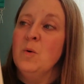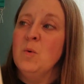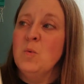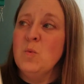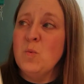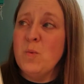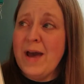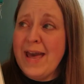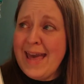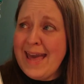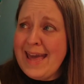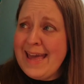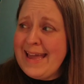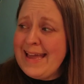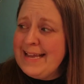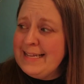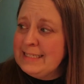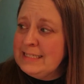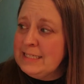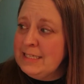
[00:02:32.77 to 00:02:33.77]

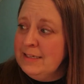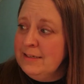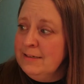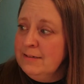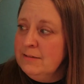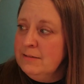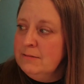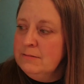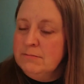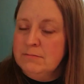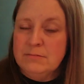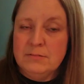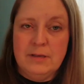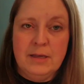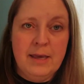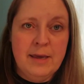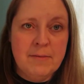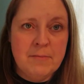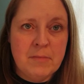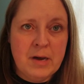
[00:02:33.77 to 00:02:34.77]
Wait!
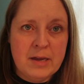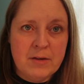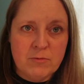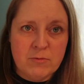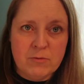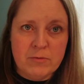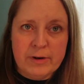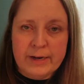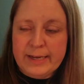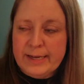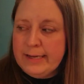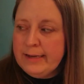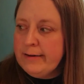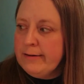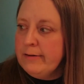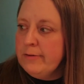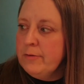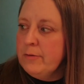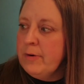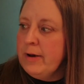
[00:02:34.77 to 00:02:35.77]
It might rain
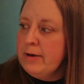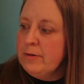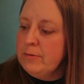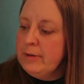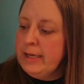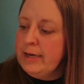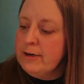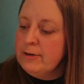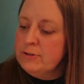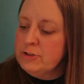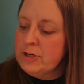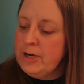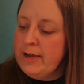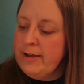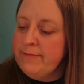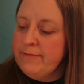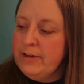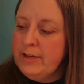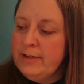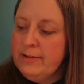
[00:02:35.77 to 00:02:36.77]
while we are
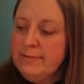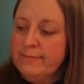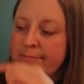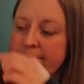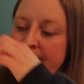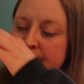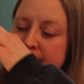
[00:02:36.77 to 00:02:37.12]
driving.